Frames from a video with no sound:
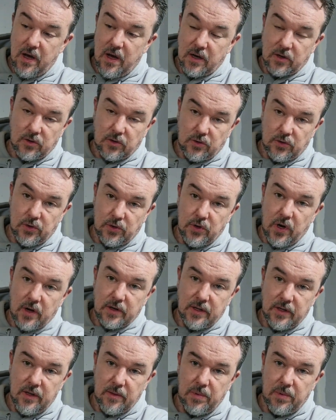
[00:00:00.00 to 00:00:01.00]
glued
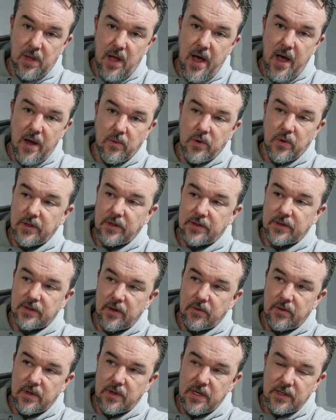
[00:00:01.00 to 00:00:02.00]
onto the plywood.
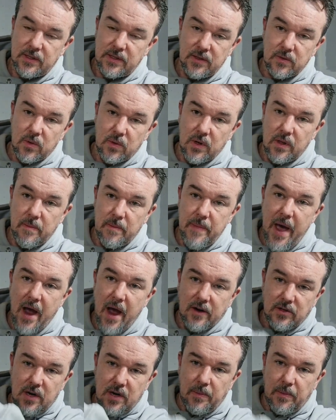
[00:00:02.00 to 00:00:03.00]
So this is where the
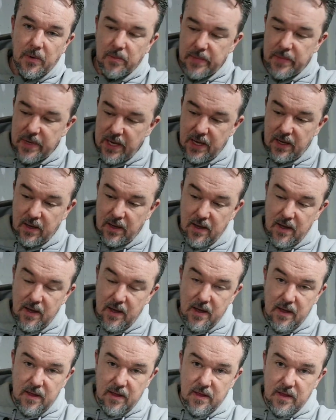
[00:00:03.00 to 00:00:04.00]
backdrop will be.
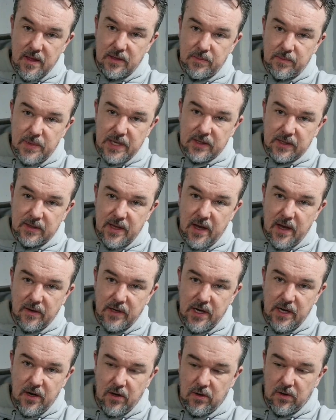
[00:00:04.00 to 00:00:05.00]
This piece down
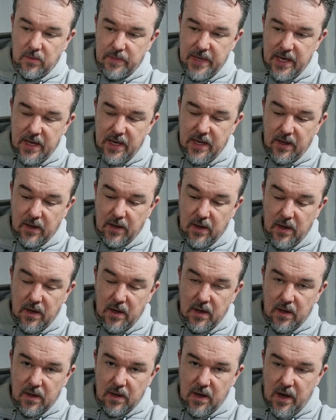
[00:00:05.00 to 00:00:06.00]
here will be
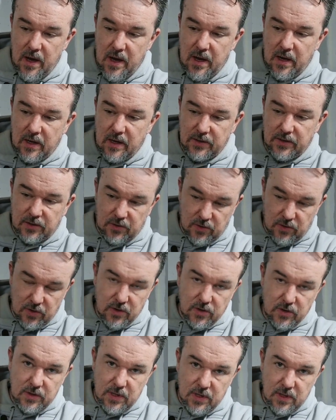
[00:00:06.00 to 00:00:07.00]

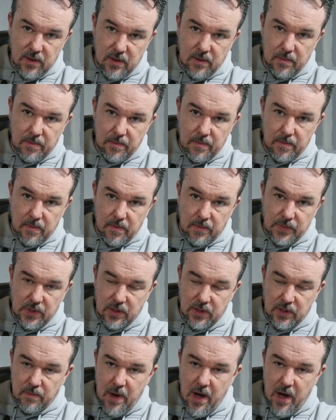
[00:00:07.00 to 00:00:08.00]
screwed to the
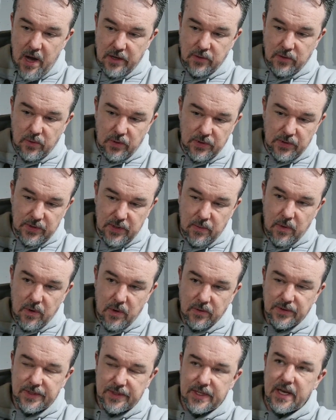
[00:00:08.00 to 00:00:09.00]
module, so you
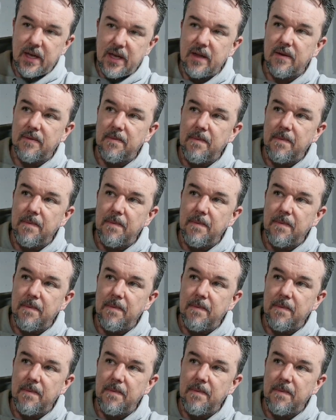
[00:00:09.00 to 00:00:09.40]
won't see it.